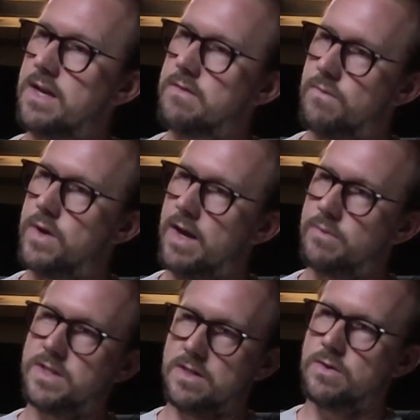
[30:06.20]
of what I
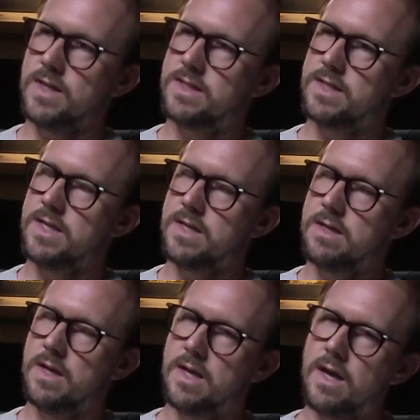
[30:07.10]
was interested in,
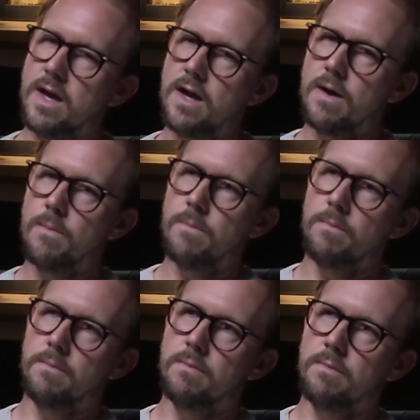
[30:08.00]

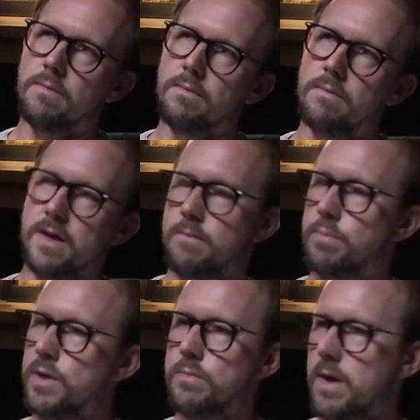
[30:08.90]
that have
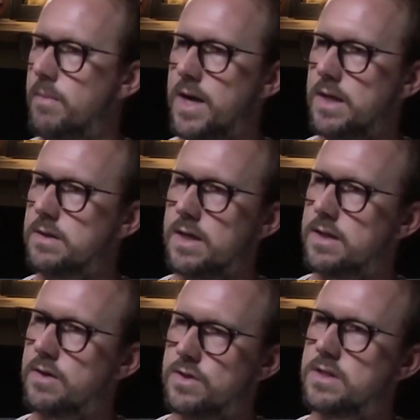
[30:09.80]
blown my mind. Like
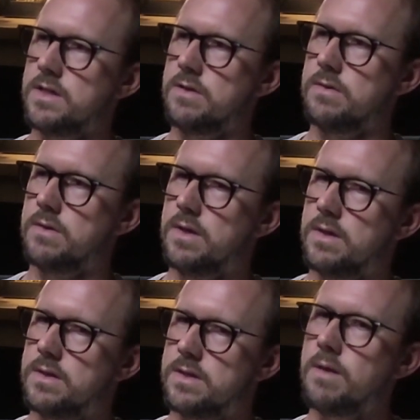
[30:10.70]
there's still
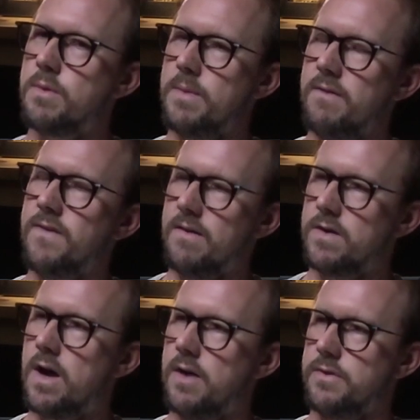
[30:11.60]
some of my favorite
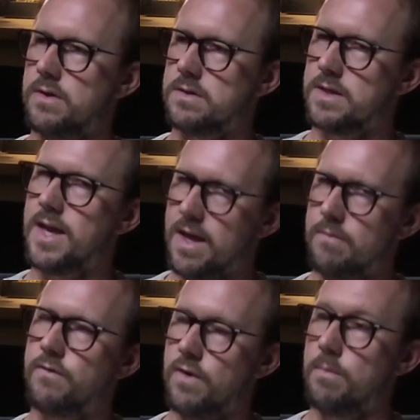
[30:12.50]
authors came
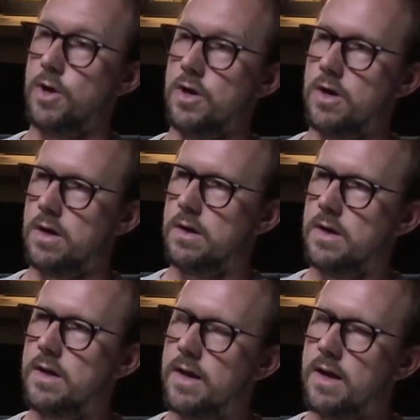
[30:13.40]
from her,
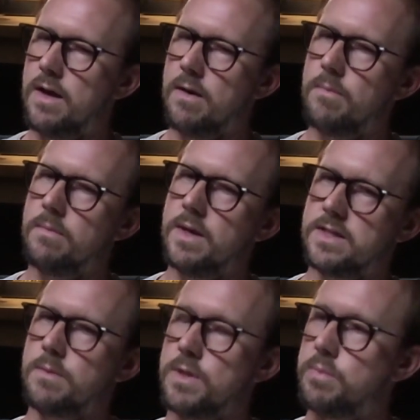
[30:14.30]
and
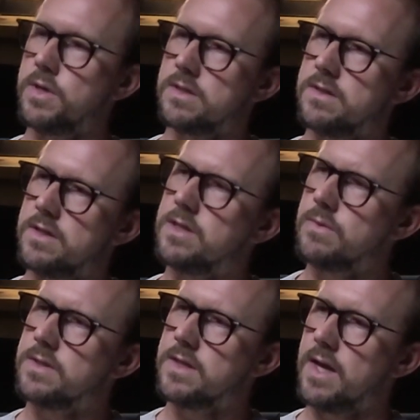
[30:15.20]
some of the books that she
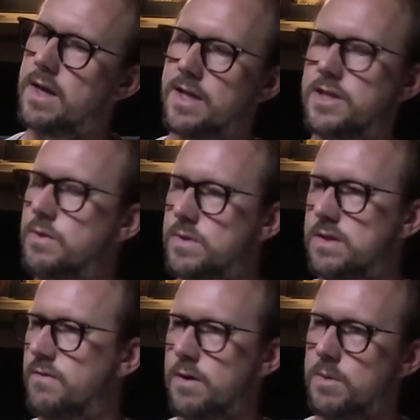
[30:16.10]
was like, and she was
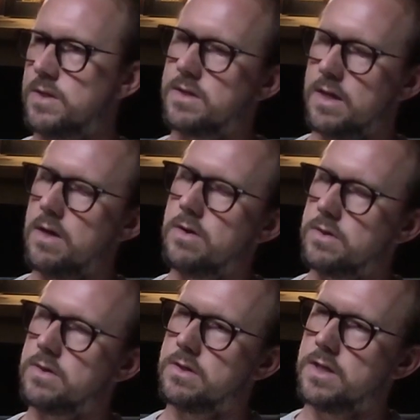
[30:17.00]
just very much like, oh, you
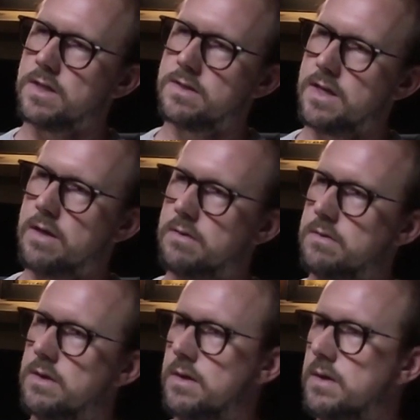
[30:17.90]
should check this out.
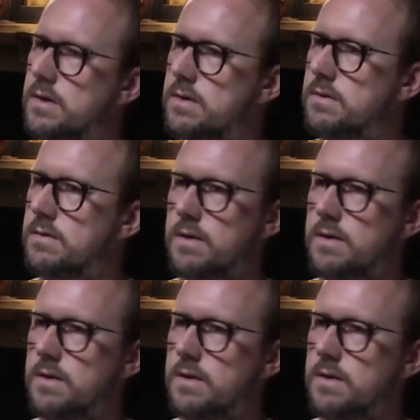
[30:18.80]
And